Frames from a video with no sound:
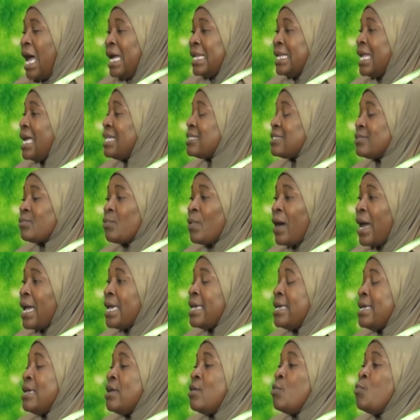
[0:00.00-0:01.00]
And that's why
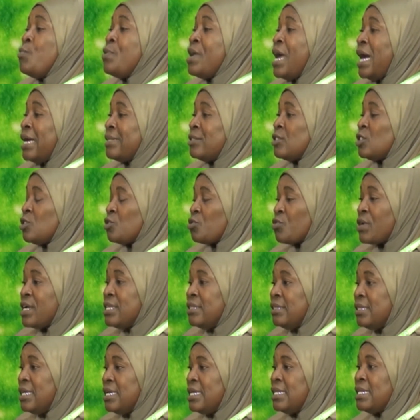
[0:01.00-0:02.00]
we are
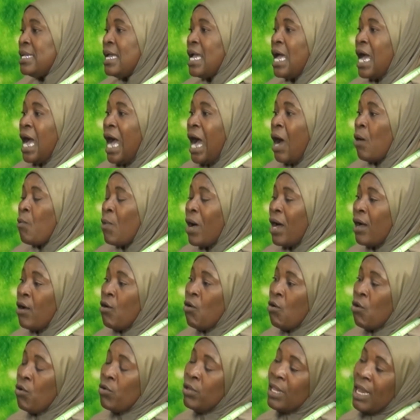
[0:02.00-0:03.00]
strengthening all
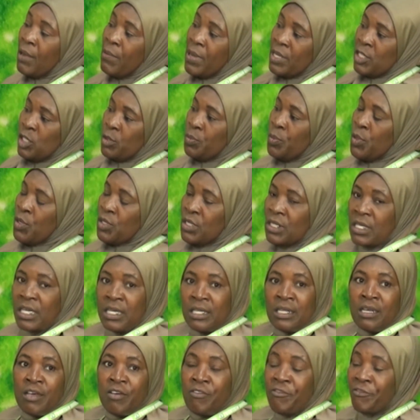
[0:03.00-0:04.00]
our
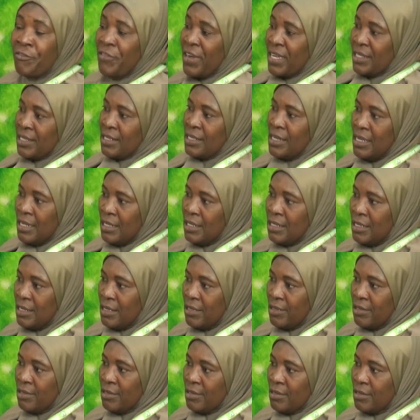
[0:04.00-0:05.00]
sporting
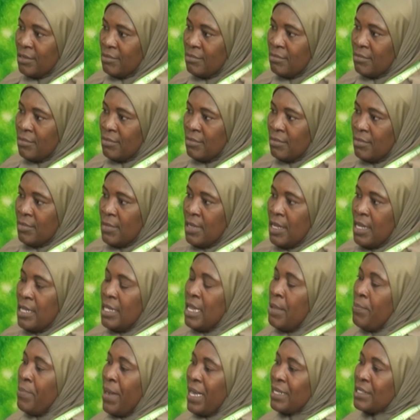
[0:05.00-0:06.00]
facilities.
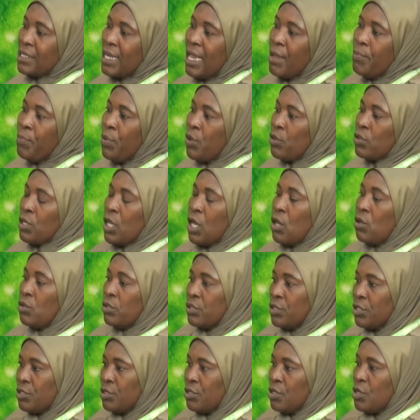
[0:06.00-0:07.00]
The basketball
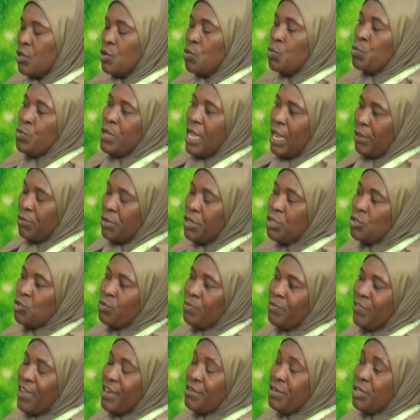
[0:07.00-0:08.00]
courts, we are going to
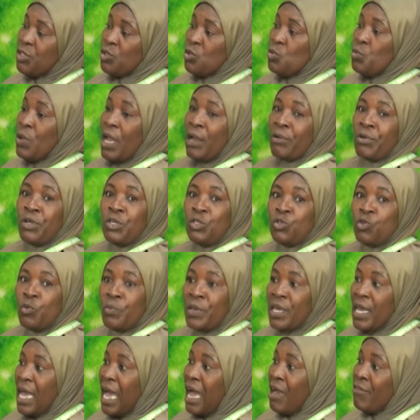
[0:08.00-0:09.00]

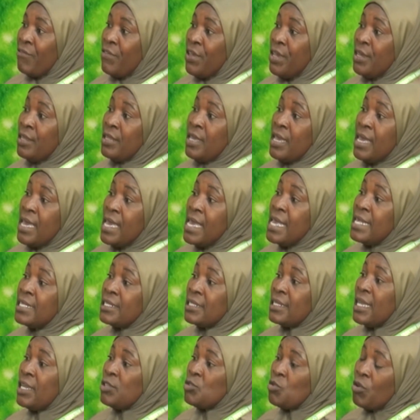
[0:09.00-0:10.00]
be having a
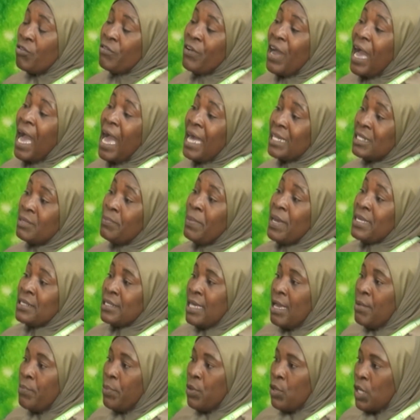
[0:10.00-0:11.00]
state-of-the-art
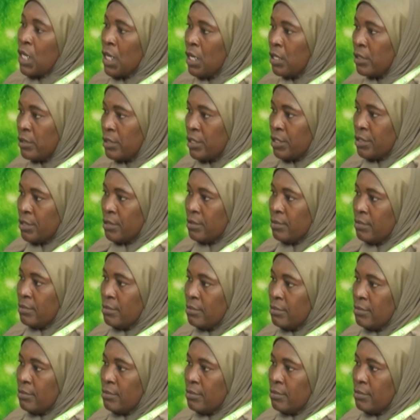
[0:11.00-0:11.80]
basketball court